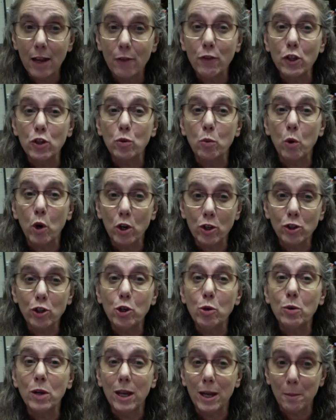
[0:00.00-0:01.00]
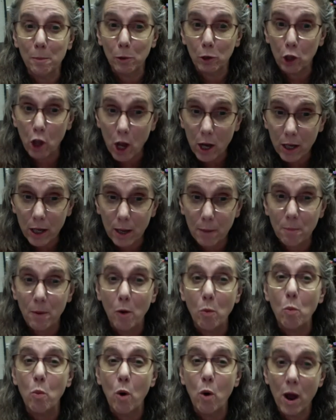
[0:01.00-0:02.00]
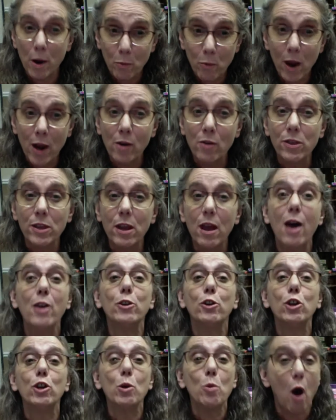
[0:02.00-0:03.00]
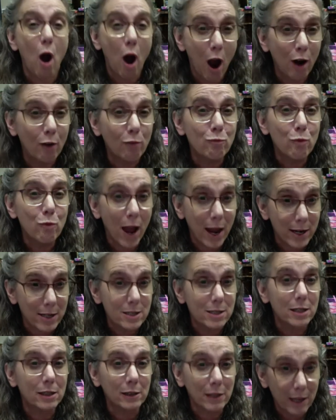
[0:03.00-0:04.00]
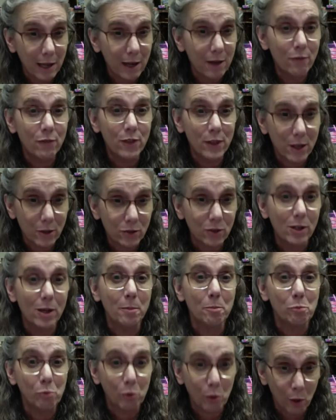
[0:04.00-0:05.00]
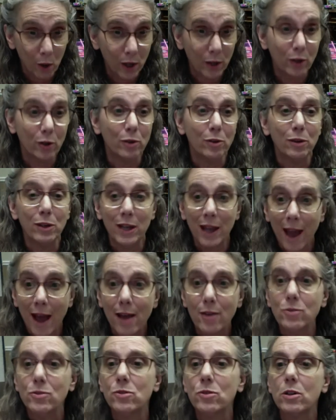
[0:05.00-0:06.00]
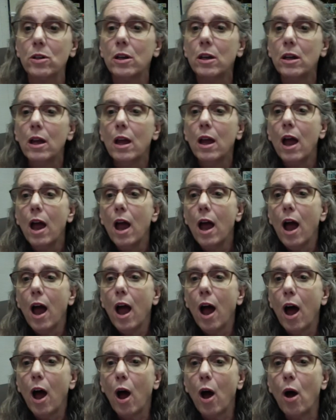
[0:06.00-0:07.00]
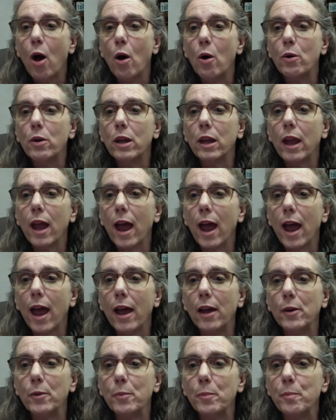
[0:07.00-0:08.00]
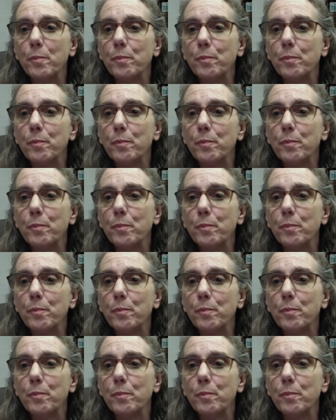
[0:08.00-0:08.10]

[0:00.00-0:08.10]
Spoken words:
If it's worse, you keep looking. But one way or the other, you are right to leave this employer. Yes. Okay.